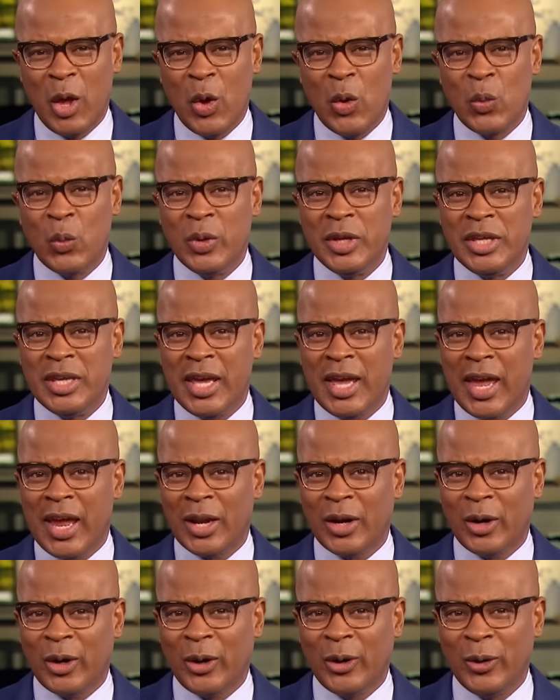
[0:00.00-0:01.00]
We
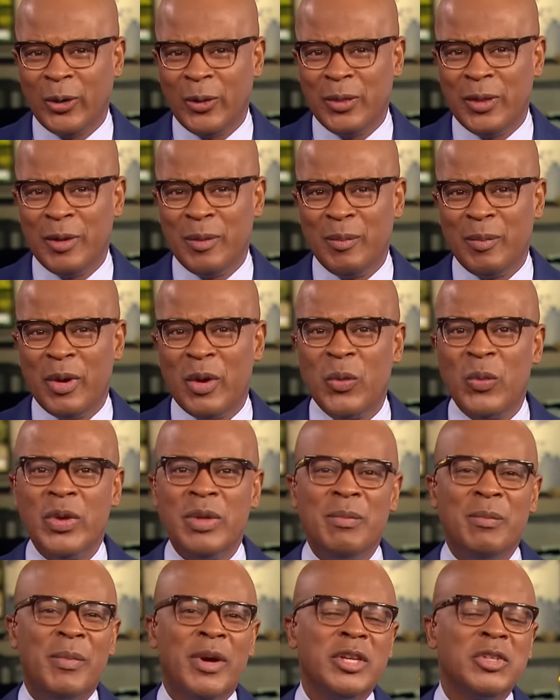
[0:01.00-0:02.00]
can't earn them, but
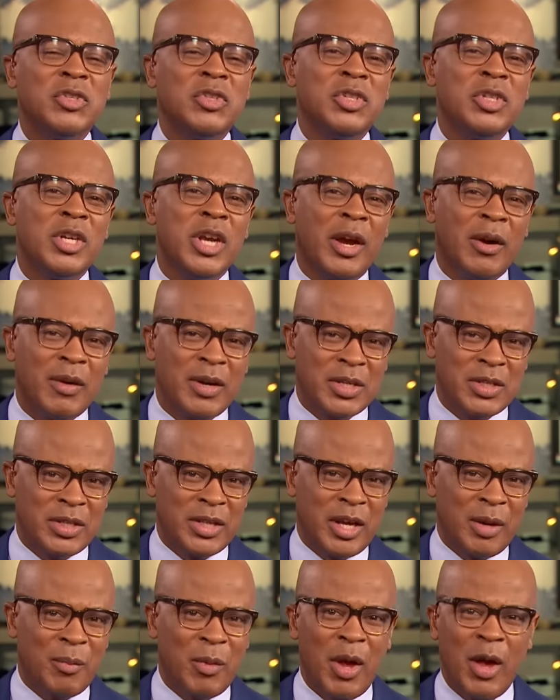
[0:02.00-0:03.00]
we must cherish
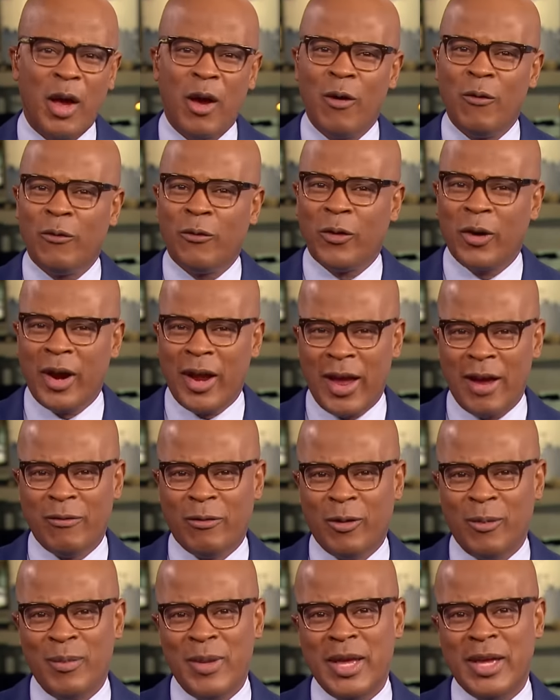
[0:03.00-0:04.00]
them.
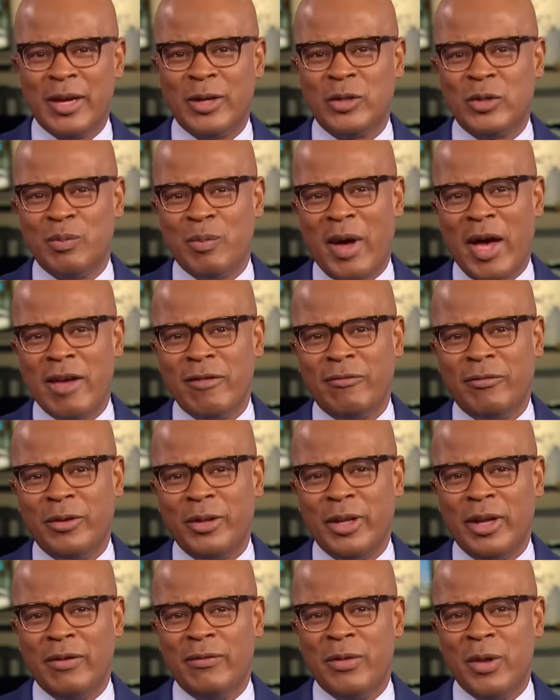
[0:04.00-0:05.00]
Forever make us
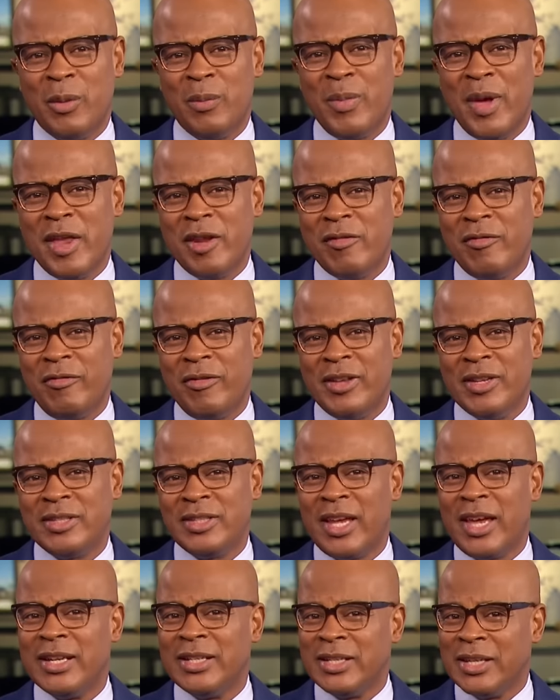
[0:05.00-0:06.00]
mindful of their
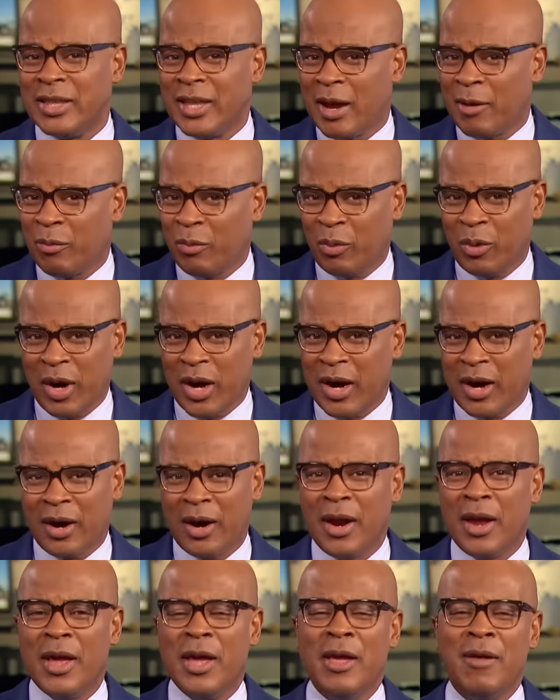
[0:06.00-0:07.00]
benefits, and to that
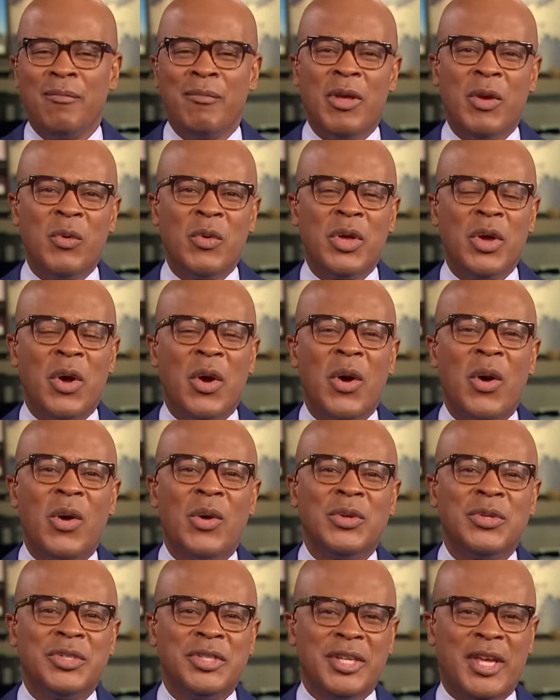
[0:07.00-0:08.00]
prayer, may we
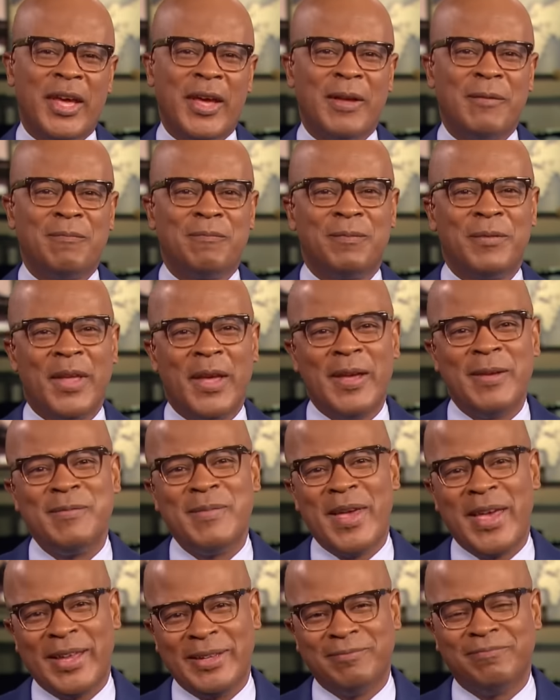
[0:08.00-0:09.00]
all say
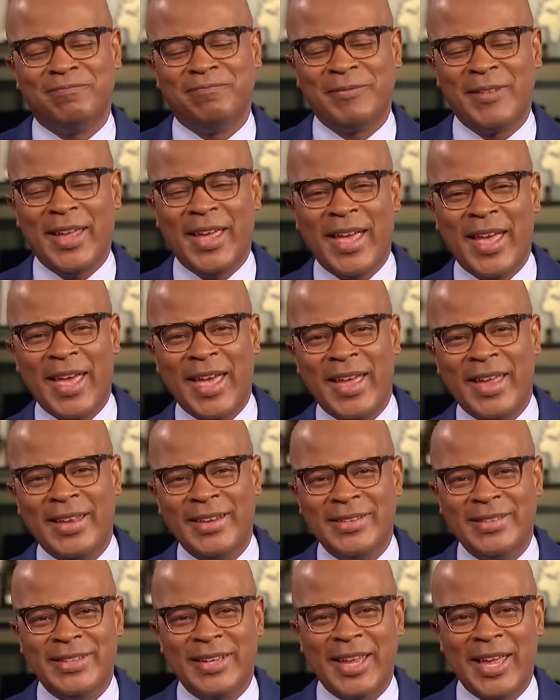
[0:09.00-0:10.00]
amen
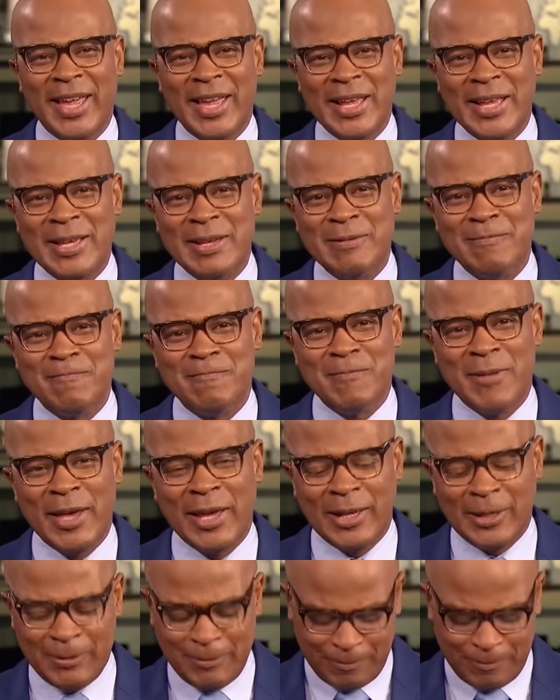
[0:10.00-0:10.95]
and amen.